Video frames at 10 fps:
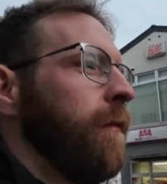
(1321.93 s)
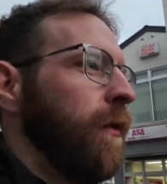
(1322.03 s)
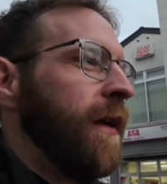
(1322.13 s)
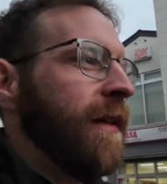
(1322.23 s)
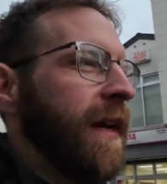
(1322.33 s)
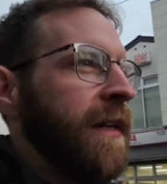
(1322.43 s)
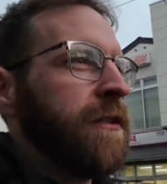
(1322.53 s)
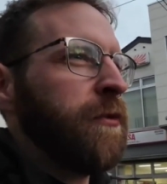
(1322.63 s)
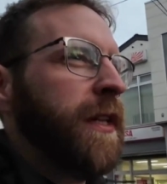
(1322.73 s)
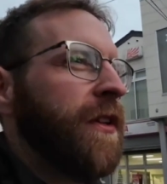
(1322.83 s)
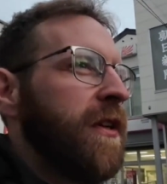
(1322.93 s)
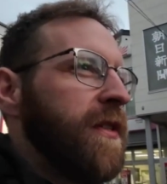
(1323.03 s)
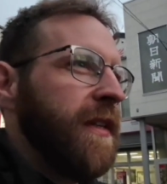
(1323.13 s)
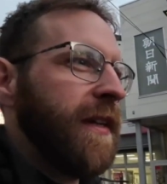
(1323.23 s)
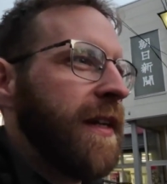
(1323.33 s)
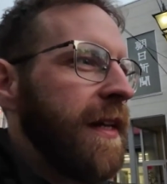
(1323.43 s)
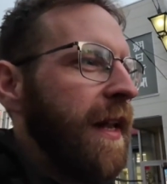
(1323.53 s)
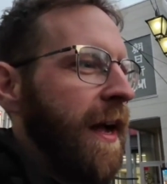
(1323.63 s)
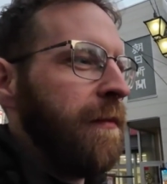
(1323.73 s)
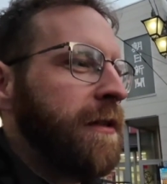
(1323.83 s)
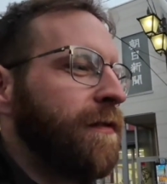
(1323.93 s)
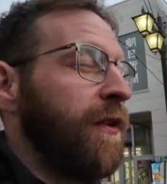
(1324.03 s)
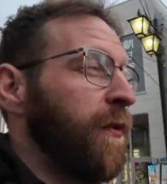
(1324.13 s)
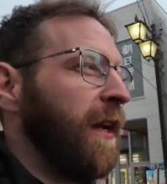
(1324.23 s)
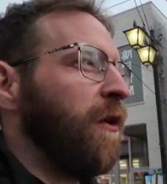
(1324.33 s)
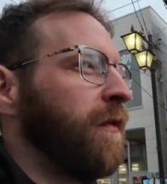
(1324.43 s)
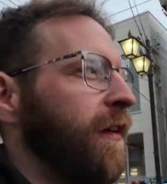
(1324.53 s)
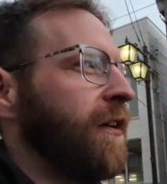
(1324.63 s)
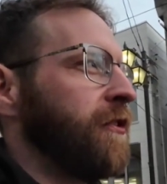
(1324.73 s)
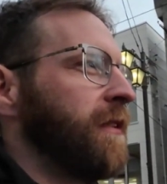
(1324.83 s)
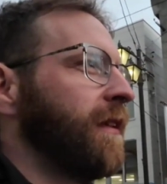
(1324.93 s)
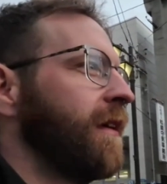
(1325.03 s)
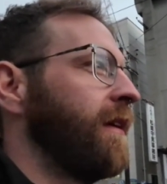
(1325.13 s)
Brilliant, and it's a real nice, like, little atmosphere, real old-fashioned,